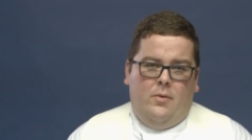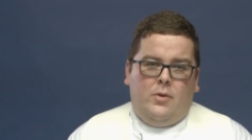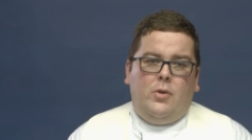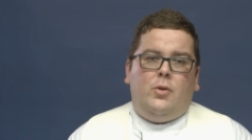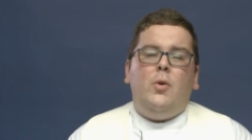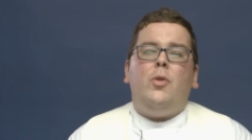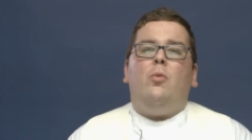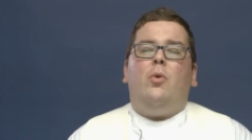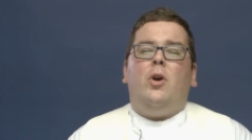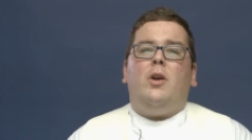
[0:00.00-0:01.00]
to do the
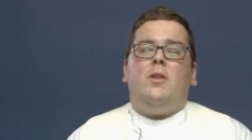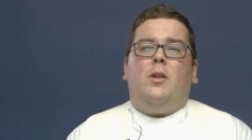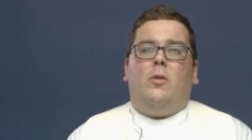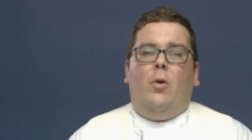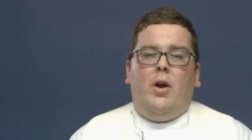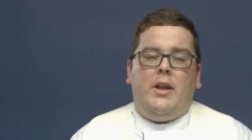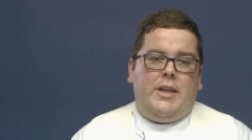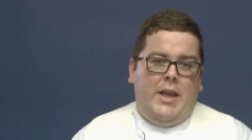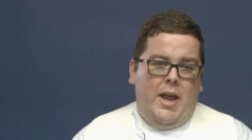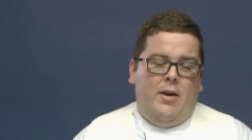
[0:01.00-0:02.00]
work of the Lord in
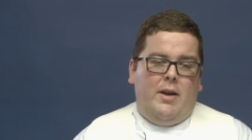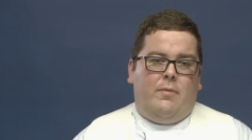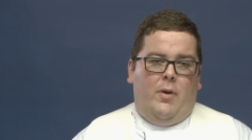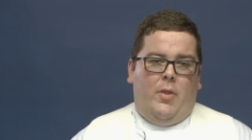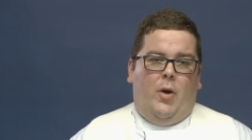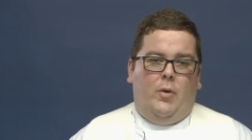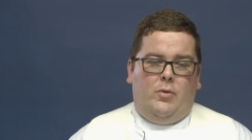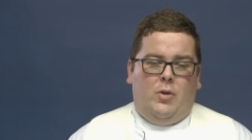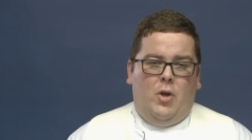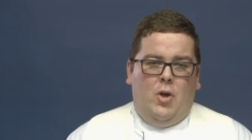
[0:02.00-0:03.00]
caring for those